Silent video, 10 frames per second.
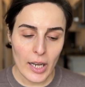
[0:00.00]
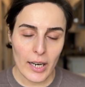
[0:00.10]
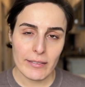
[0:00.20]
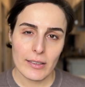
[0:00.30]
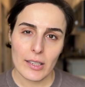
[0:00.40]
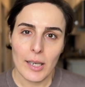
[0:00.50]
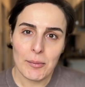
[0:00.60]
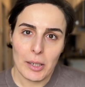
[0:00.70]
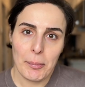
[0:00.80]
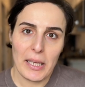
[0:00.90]
And I was like, I'm
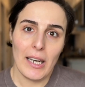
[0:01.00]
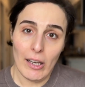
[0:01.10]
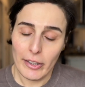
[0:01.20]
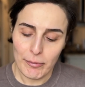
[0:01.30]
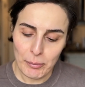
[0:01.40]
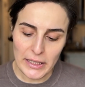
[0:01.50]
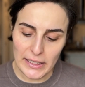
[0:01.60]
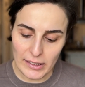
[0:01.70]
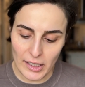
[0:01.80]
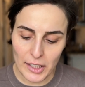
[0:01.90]
gonna pay a lot of
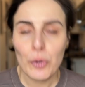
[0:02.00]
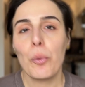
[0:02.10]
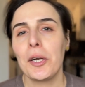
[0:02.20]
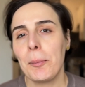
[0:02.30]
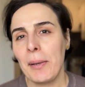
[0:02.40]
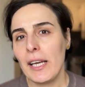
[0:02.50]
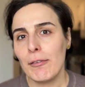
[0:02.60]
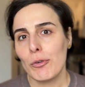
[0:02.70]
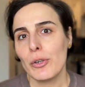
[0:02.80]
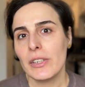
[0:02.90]
money. I don't want to pay
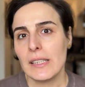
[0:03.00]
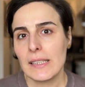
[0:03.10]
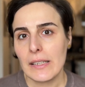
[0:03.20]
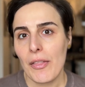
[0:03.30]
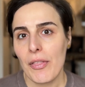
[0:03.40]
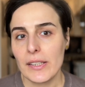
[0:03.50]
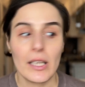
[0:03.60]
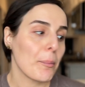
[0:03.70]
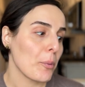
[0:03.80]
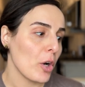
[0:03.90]
for
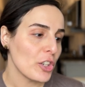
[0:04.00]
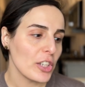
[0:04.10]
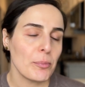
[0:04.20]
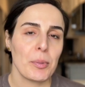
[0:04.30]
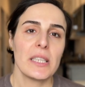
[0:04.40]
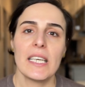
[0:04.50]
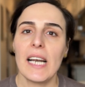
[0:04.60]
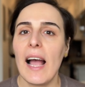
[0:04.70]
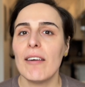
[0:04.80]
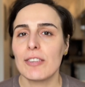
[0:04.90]
synthetic brushes. But then
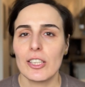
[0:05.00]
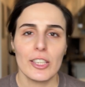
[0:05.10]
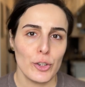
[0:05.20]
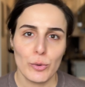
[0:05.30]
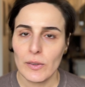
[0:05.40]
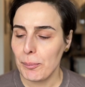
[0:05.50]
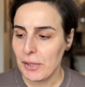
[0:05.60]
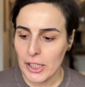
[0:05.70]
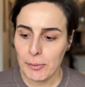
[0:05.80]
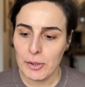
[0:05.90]
after I used the
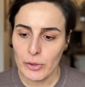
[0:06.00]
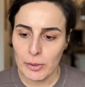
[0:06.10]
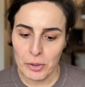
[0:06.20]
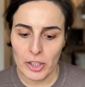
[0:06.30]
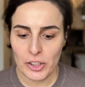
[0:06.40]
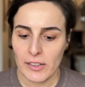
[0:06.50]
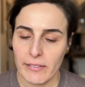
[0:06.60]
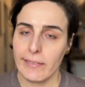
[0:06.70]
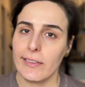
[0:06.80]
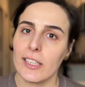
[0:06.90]
BK Beauty brushes, I
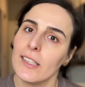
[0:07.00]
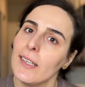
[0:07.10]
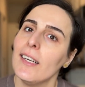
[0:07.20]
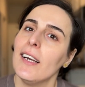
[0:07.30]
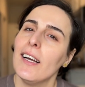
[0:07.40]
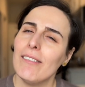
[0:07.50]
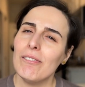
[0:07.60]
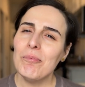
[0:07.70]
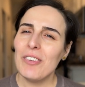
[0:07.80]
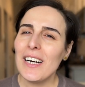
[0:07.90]
was like,
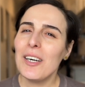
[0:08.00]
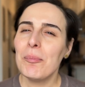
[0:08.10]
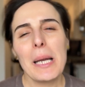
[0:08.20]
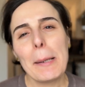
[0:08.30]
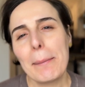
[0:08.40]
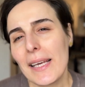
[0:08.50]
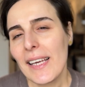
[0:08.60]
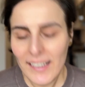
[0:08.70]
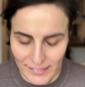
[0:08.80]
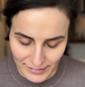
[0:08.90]
well,
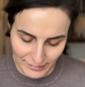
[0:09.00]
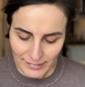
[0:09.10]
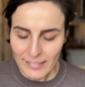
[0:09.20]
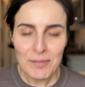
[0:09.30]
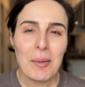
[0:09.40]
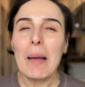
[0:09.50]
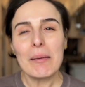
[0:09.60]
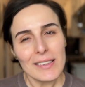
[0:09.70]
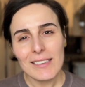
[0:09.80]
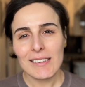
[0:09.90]
maybe
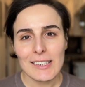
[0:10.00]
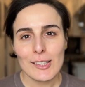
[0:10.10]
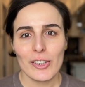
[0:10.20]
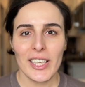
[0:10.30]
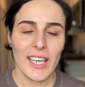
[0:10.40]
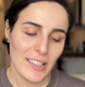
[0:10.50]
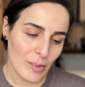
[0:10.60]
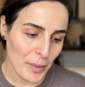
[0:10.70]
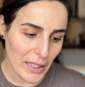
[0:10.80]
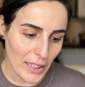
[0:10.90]
this is good. Let's
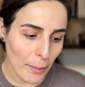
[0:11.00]
pick it